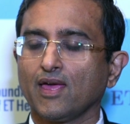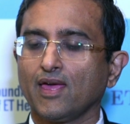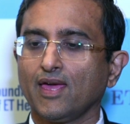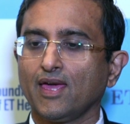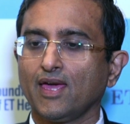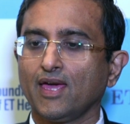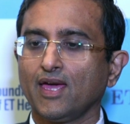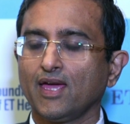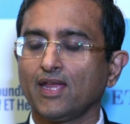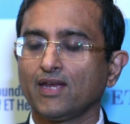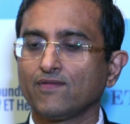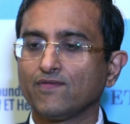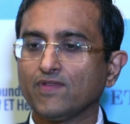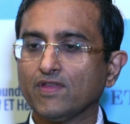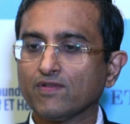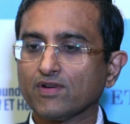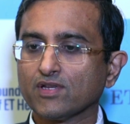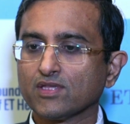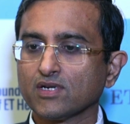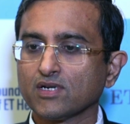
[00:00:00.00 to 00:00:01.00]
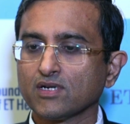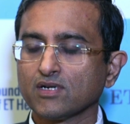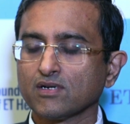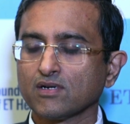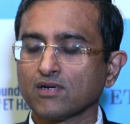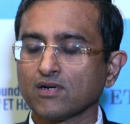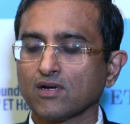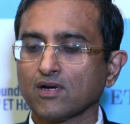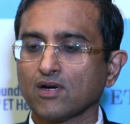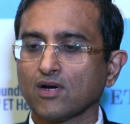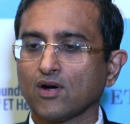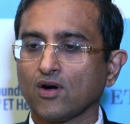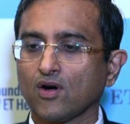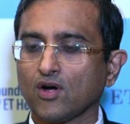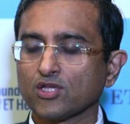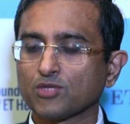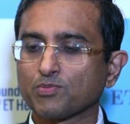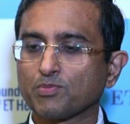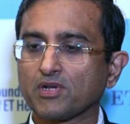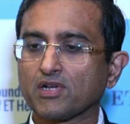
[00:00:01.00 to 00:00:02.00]
and we were the
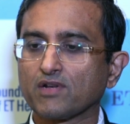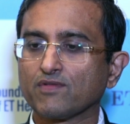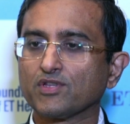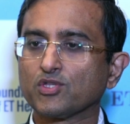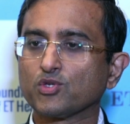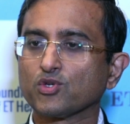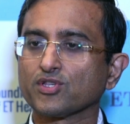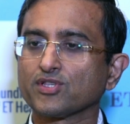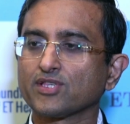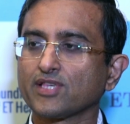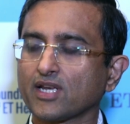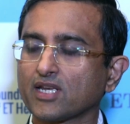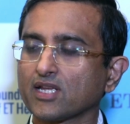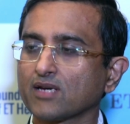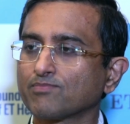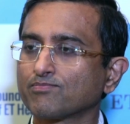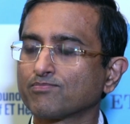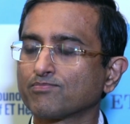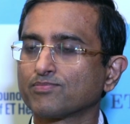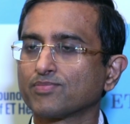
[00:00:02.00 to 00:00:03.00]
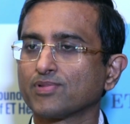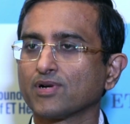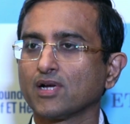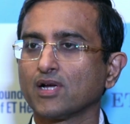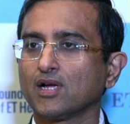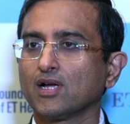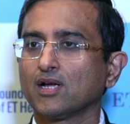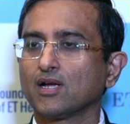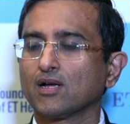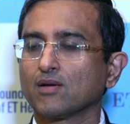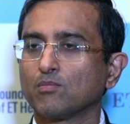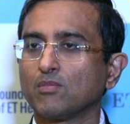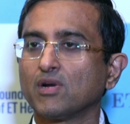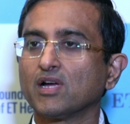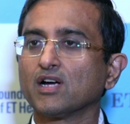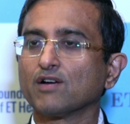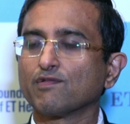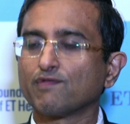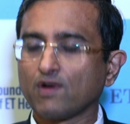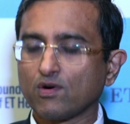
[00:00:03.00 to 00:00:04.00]
hospital which was set up
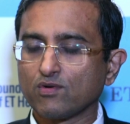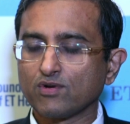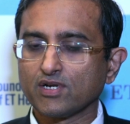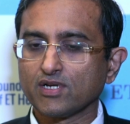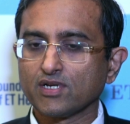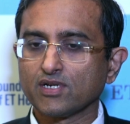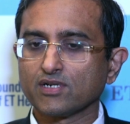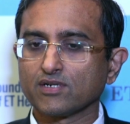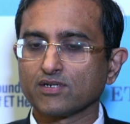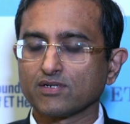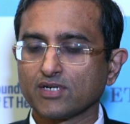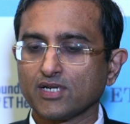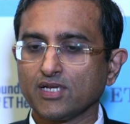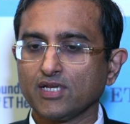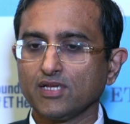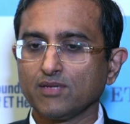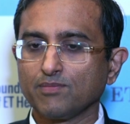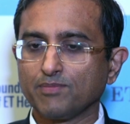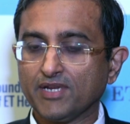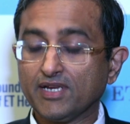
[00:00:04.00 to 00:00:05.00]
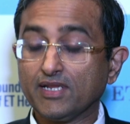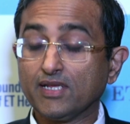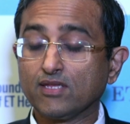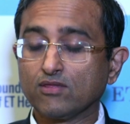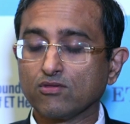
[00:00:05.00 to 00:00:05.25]
by our founder, Sri P.D.